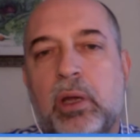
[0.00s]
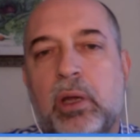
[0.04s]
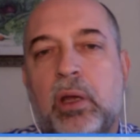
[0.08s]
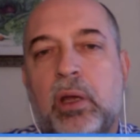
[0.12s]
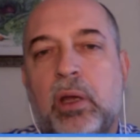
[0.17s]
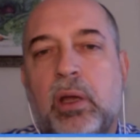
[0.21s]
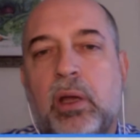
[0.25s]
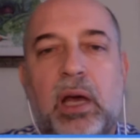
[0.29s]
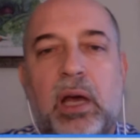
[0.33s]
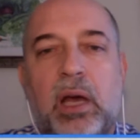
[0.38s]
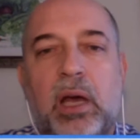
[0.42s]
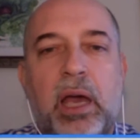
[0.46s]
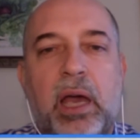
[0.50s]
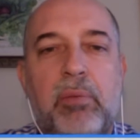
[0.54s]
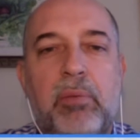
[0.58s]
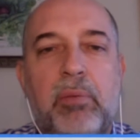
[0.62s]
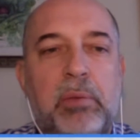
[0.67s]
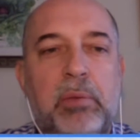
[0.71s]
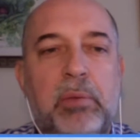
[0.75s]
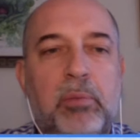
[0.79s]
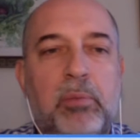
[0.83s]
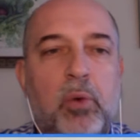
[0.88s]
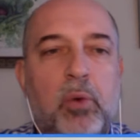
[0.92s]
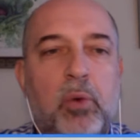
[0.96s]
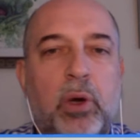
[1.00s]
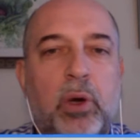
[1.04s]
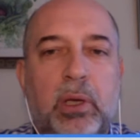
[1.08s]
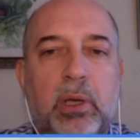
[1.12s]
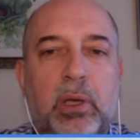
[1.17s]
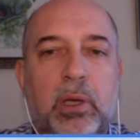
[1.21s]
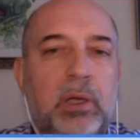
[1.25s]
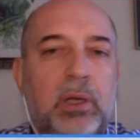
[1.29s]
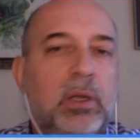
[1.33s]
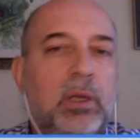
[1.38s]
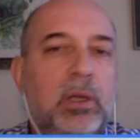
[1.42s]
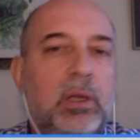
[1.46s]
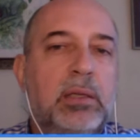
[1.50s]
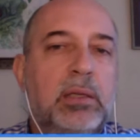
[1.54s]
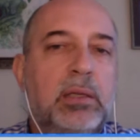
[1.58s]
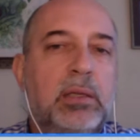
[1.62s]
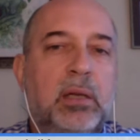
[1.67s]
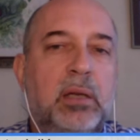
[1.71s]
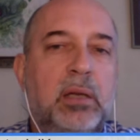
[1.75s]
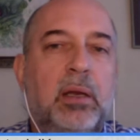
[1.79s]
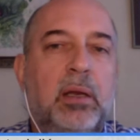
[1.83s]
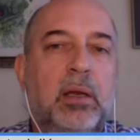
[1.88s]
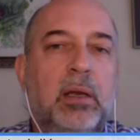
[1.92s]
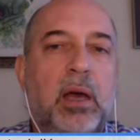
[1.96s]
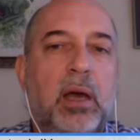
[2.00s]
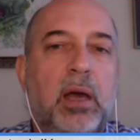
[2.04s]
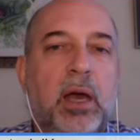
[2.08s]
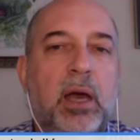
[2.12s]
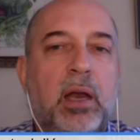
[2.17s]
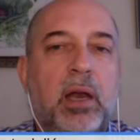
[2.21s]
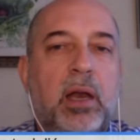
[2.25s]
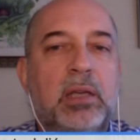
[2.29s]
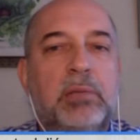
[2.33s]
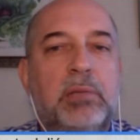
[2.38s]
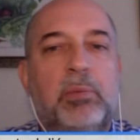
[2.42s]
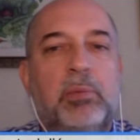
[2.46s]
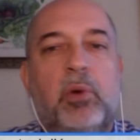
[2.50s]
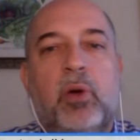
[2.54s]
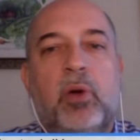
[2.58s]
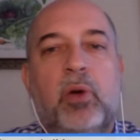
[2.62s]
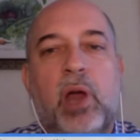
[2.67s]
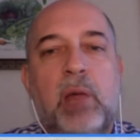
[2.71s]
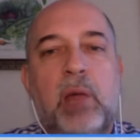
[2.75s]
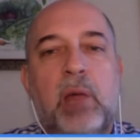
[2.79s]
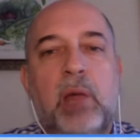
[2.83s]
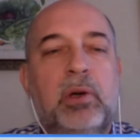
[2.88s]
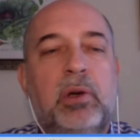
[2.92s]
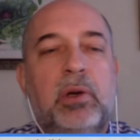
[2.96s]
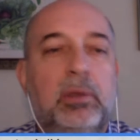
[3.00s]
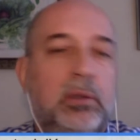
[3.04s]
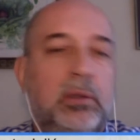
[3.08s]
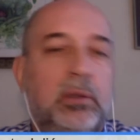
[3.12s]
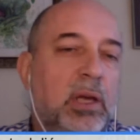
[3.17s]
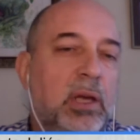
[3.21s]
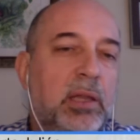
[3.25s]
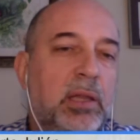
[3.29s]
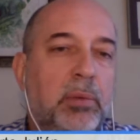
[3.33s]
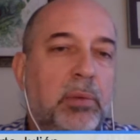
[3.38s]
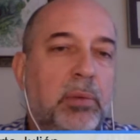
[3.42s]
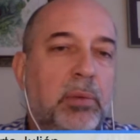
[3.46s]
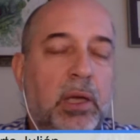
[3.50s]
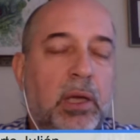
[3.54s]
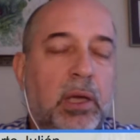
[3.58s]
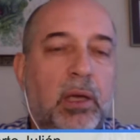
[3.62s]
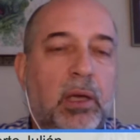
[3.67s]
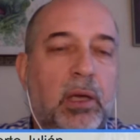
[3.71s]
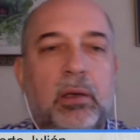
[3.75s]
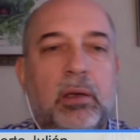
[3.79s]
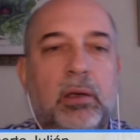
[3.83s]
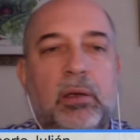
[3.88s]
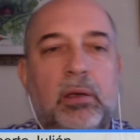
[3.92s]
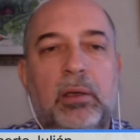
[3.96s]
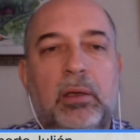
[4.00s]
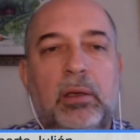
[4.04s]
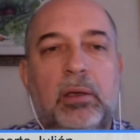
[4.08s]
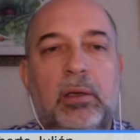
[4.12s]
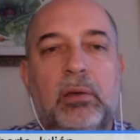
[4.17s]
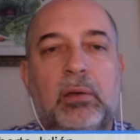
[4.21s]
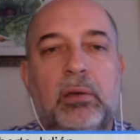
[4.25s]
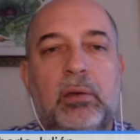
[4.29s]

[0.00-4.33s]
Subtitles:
I have been working as an analyst programmer at the beginning in